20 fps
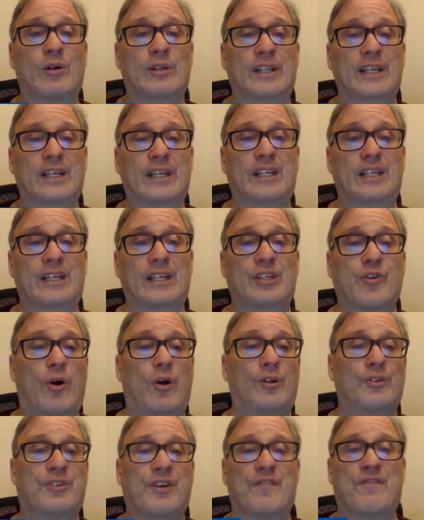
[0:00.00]
leads
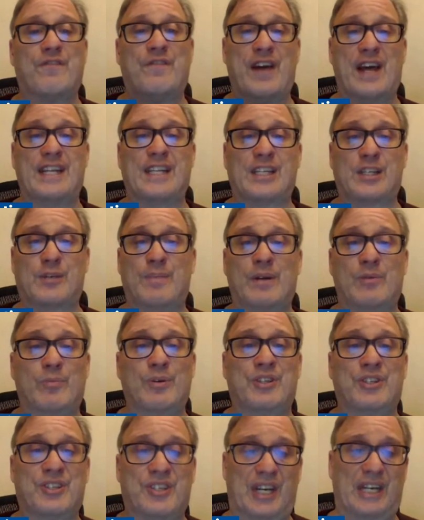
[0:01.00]
all defensemen
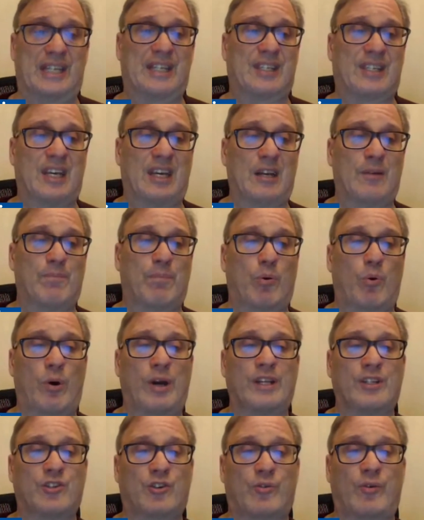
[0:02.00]
with 16
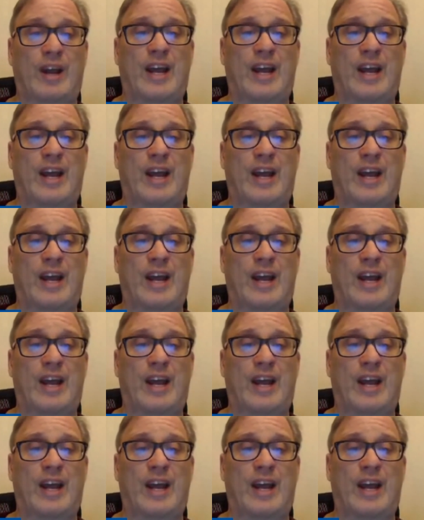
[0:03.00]
points.